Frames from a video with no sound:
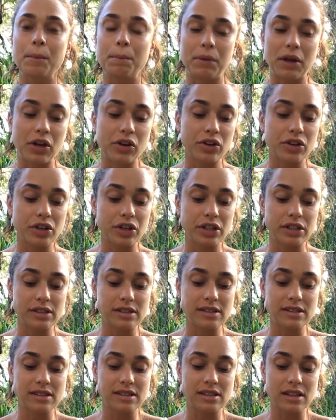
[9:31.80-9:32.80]

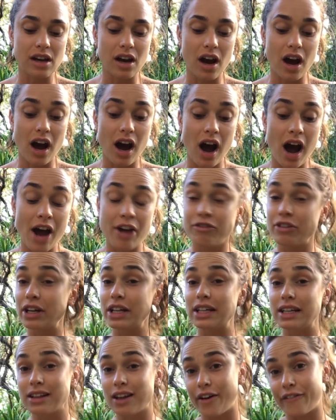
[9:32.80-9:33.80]
because I
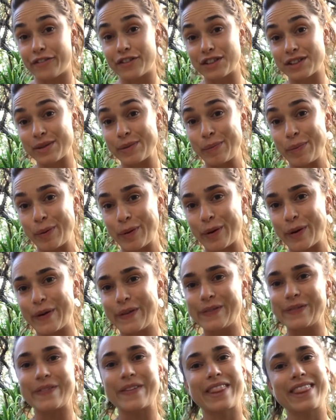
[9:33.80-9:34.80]
really love the support.
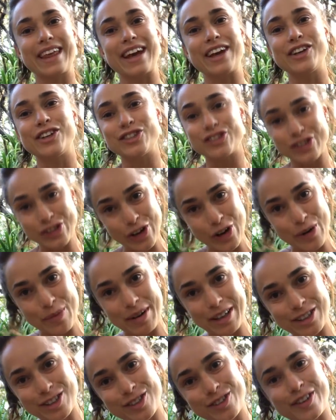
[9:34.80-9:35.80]
Thank you so
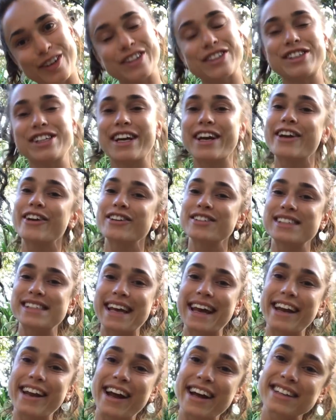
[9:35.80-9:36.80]
much for watching, and I'll
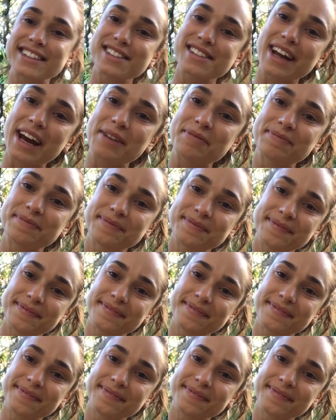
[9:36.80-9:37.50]
see you next time.